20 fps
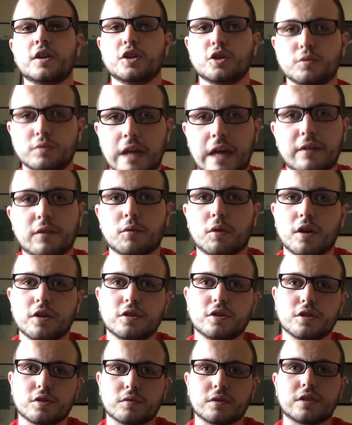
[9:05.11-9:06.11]
You definitely want
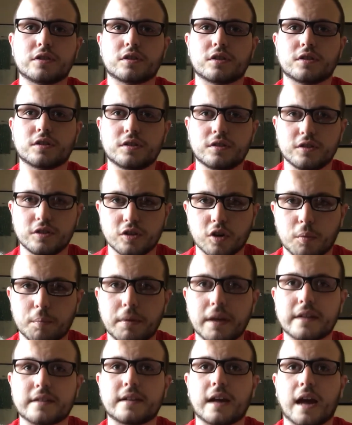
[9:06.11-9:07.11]
to do your research,
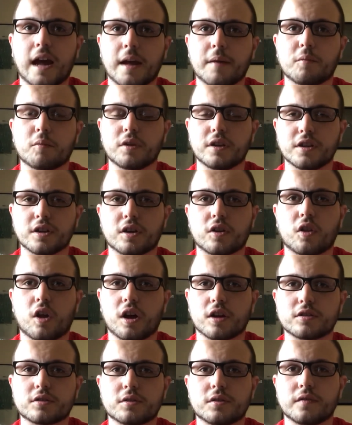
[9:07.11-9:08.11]
big time when you're a
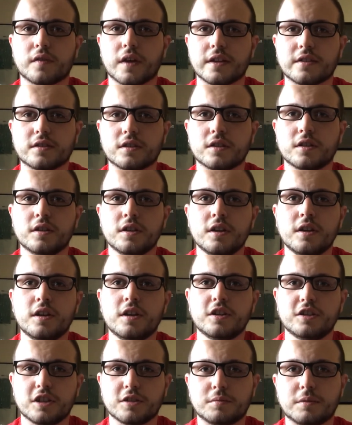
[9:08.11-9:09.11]
long-term investor,
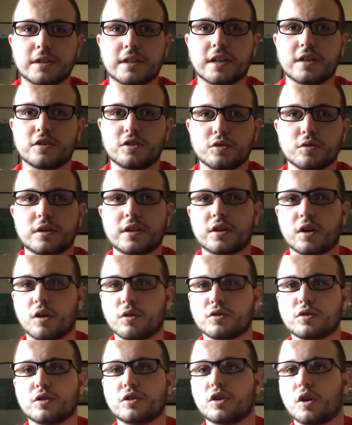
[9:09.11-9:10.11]
just because you can
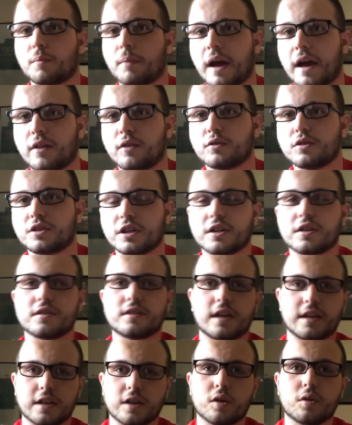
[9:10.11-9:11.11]
also, buy those
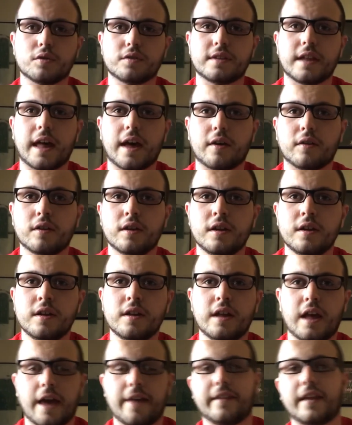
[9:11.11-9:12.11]
shares and it goes down,
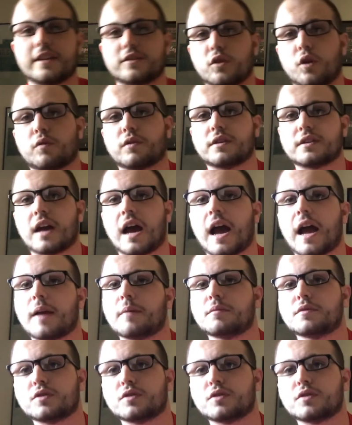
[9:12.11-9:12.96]
and that's over time.